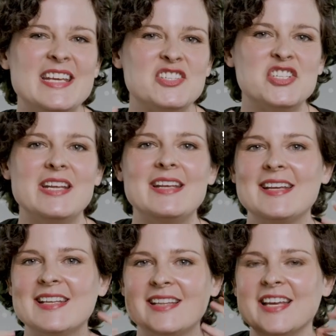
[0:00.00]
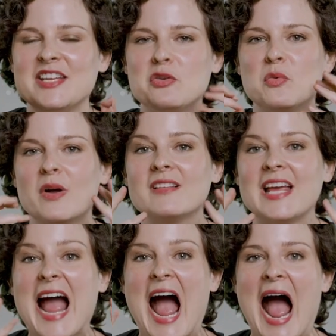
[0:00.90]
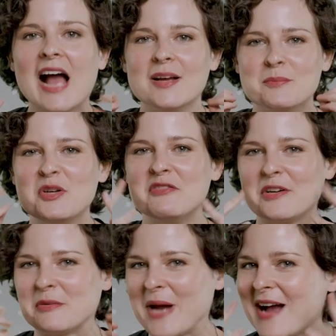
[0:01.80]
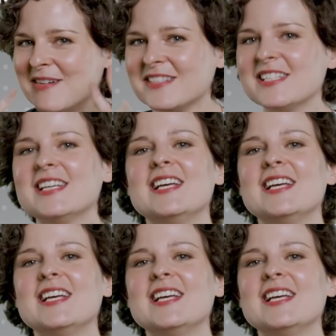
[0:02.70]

itchy and you want to move it around,